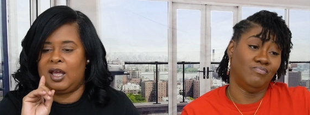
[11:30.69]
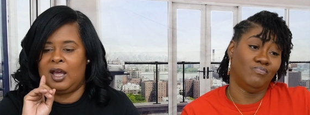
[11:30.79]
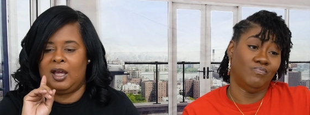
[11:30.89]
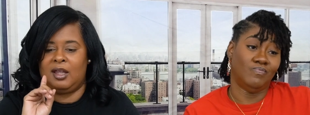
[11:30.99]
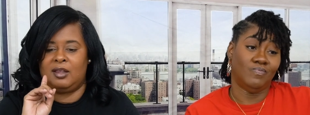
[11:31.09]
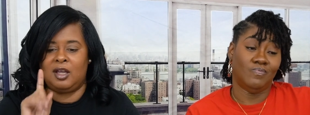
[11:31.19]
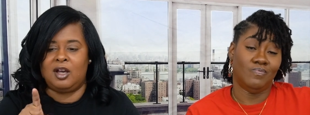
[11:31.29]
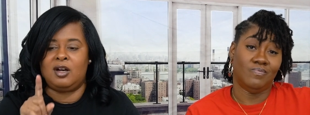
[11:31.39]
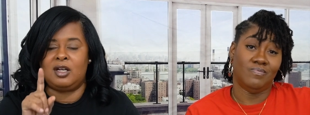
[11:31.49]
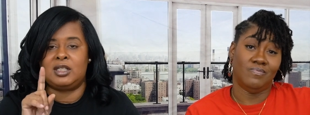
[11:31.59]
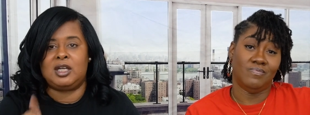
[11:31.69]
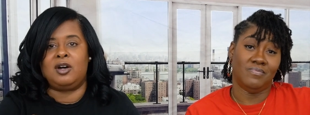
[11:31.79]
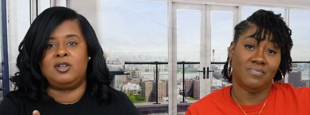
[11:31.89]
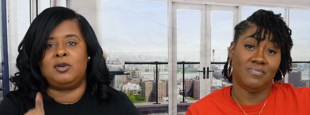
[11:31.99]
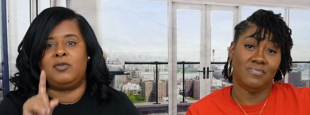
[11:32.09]
Speaker 1: that they're going to
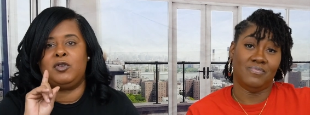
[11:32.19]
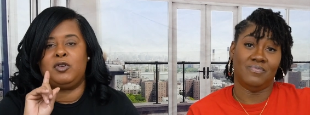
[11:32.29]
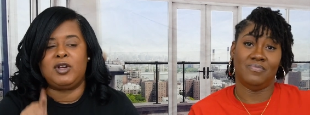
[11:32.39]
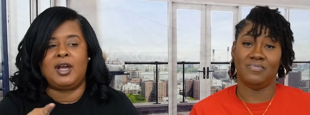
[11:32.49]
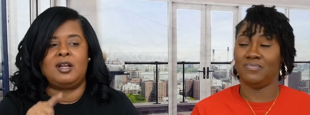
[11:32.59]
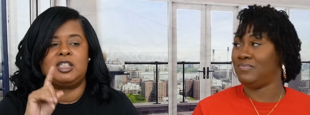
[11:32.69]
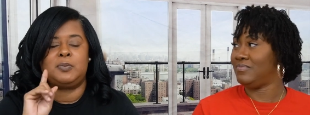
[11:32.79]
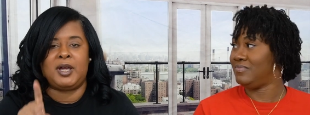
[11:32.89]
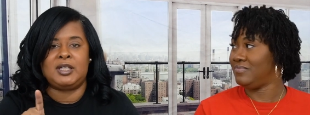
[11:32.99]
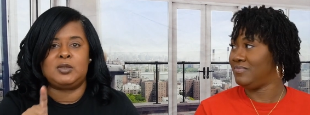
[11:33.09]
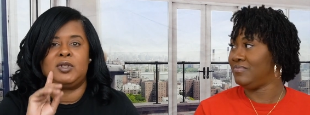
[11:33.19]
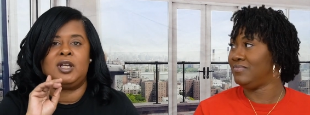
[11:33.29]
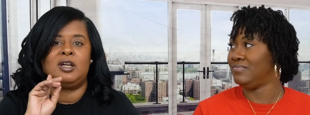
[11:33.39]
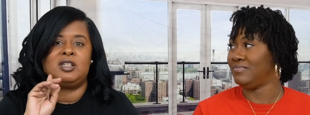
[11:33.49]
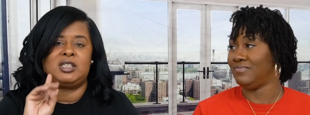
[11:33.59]
tell you. If you create a space where
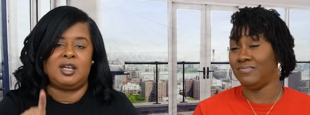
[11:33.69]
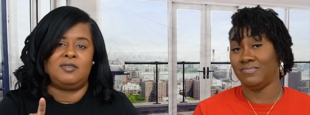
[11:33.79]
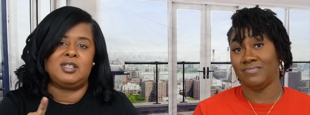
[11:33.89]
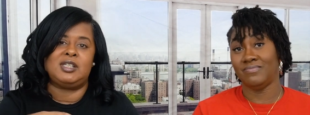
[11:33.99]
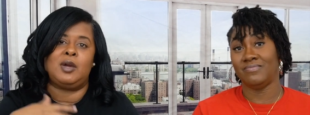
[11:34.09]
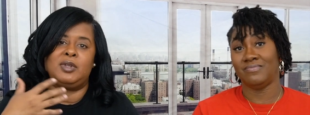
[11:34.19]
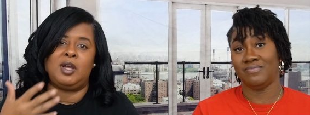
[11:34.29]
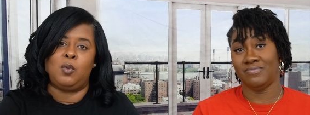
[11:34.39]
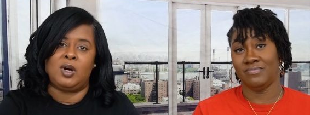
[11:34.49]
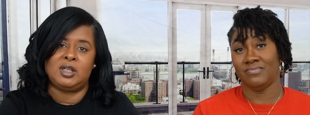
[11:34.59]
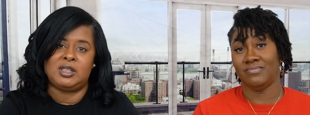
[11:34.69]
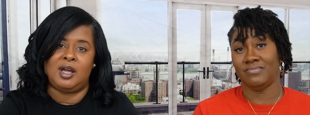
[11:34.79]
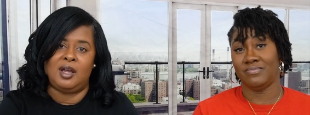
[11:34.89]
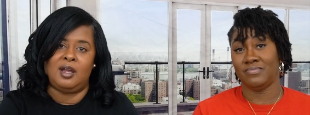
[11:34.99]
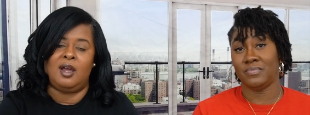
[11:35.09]
they are safe to say what they want to
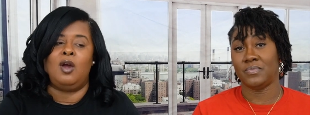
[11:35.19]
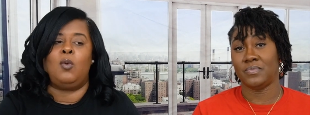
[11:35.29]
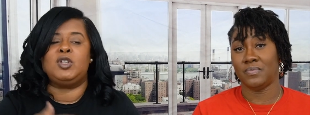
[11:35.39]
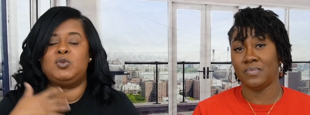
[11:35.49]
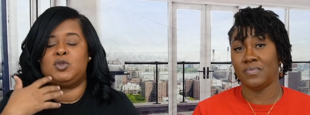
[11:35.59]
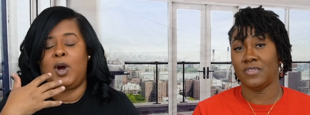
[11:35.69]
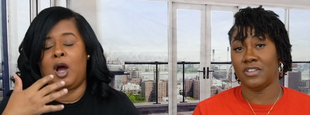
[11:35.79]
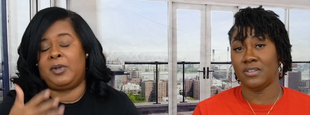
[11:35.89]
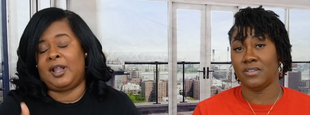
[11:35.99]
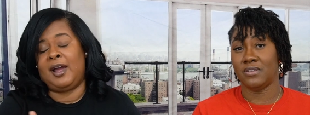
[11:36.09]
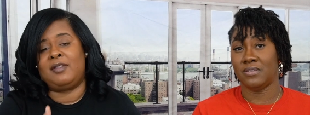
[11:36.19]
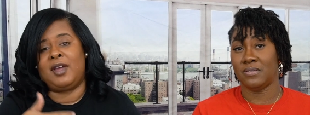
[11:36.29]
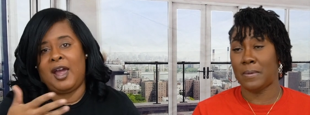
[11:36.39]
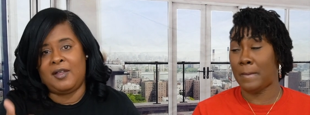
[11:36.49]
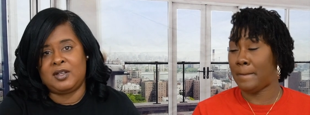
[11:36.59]
say, which was why I'm glad that they
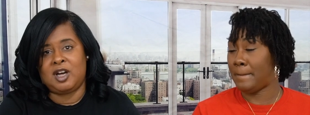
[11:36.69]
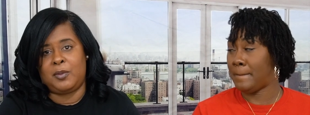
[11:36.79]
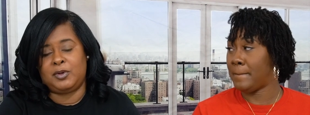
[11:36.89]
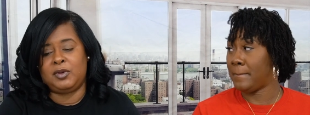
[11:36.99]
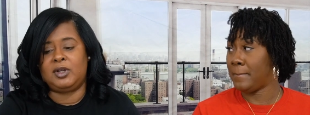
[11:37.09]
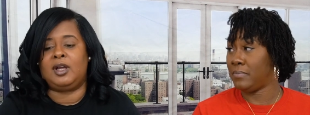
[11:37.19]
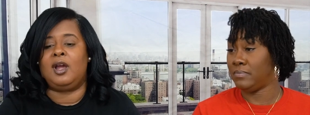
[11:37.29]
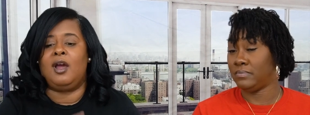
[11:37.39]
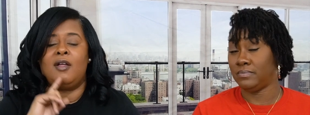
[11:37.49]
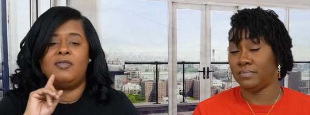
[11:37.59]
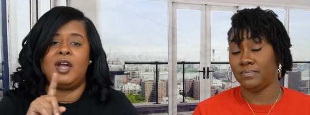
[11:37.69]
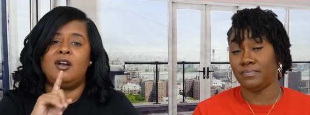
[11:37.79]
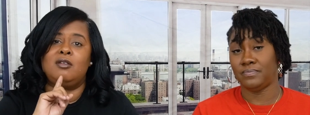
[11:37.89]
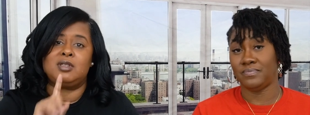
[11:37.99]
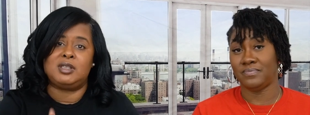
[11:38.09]
had this opportunity, they're
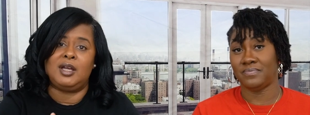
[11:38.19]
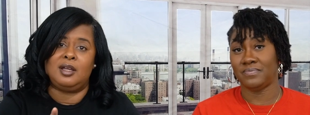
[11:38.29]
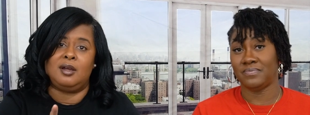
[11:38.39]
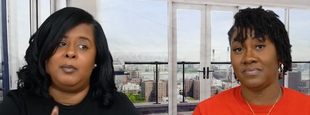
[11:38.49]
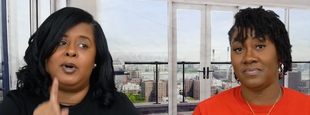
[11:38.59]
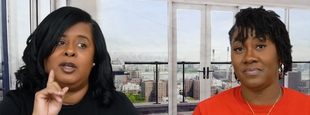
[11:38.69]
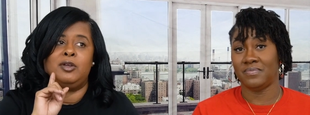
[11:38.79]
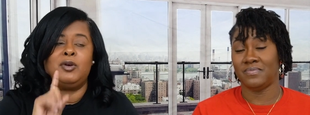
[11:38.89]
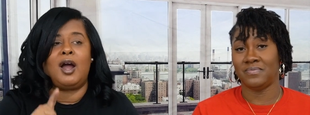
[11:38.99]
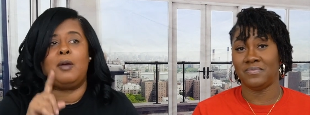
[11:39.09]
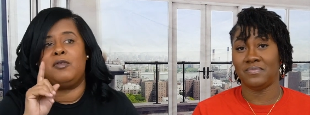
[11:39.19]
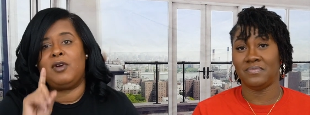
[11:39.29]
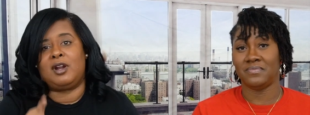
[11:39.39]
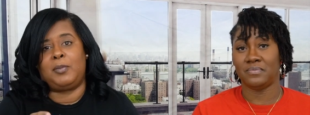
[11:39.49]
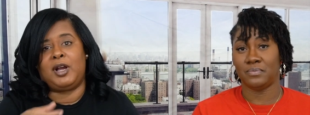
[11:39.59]
going to say it. But you got to be
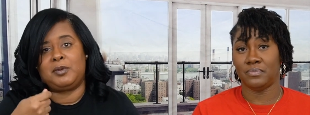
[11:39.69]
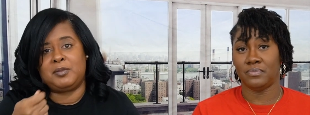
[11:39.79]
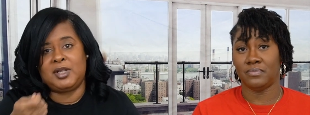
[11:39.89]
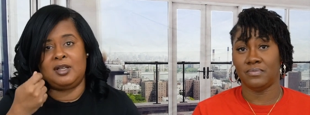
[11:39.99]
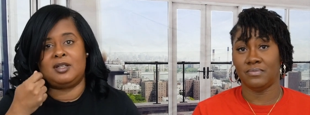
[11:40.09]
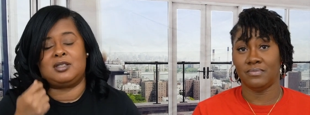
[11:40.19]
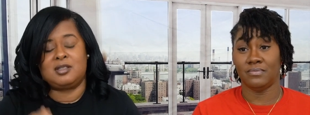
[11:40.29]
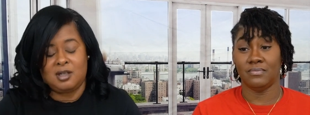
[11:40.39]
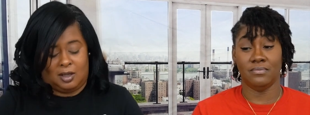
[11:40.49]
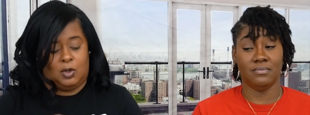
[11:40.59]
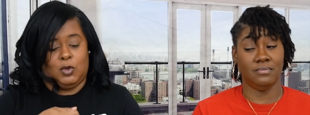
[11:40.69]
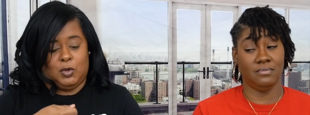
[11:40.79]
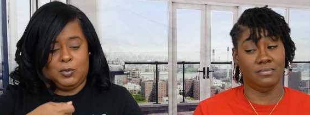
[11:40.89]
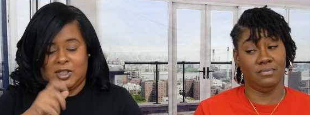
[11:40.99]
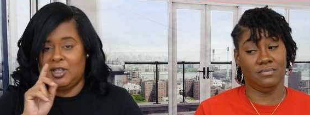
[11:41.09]
ready to pick up them tears and suck it,
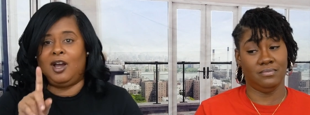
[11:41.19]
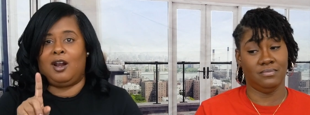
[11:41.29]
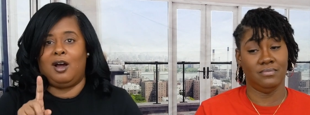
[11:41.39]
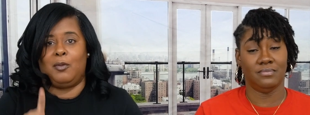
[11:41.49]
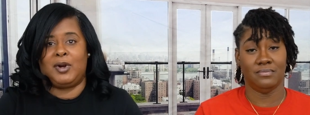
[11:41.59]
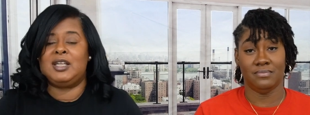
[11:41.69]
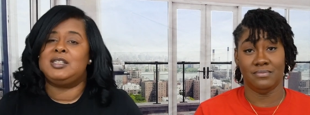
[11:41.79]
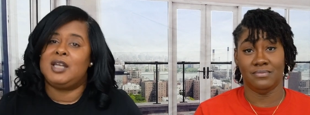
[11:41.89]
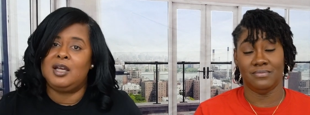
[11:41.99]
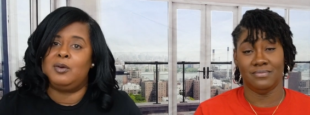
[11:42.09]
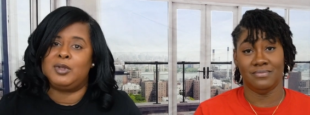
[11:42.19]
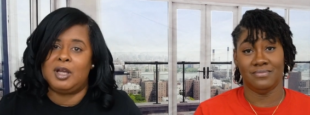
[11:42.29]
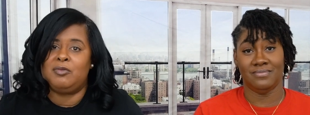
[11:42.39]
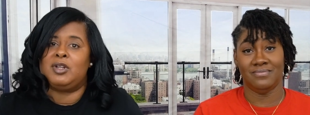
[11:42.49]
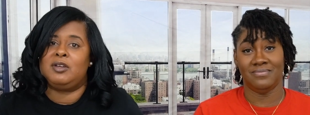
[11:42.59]
suck it up when they say what
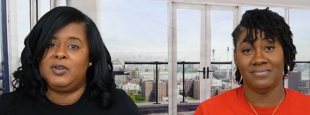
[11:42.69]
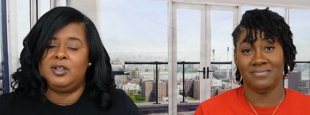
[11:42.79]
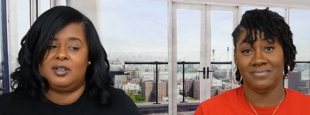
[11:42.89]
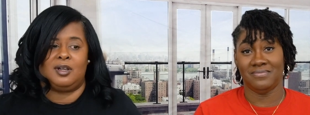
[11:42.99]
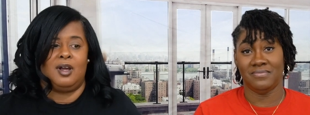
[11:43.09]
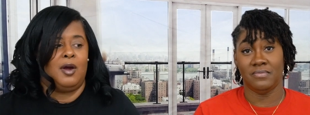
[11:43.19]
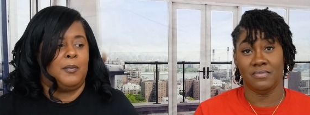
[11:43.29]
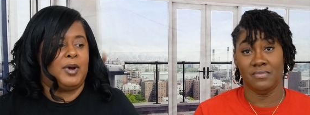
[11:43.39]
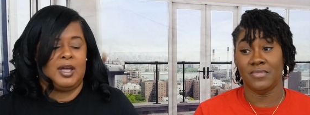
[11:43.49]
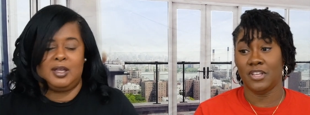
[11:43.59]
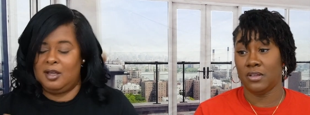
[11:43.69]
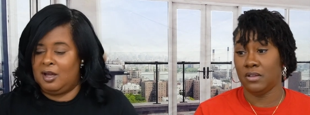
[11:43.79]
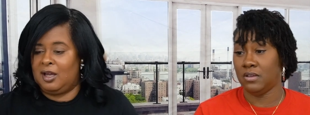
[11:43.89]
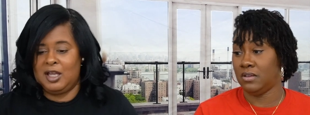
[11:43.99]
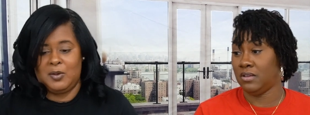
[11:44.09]
they really feeling. But
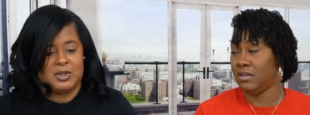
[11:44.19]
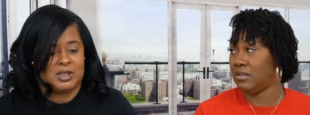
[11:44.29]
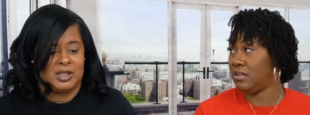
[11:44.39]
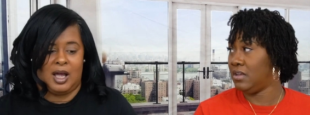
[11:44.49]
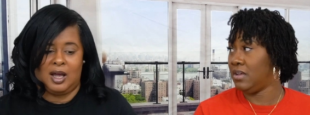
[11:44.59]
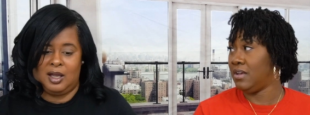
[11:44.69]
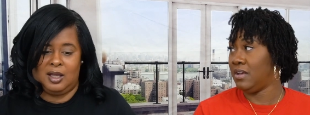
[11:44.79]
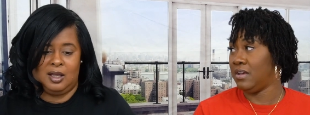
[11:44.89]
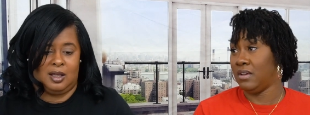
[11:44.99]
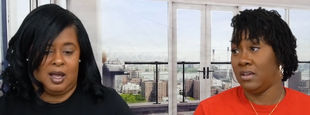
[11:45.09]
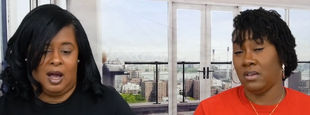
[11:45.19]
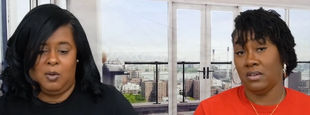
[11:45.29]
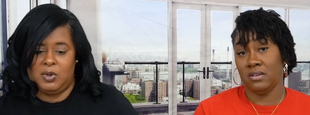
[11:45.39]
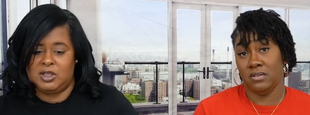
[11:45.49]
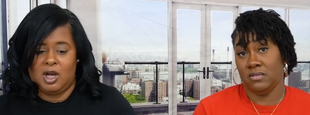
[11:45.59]
yeah, he was like, I
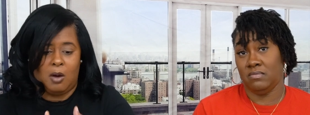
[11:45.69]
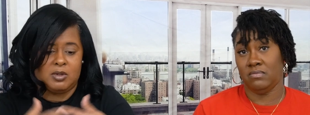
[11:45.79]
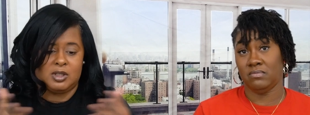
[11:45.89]
wish y'all were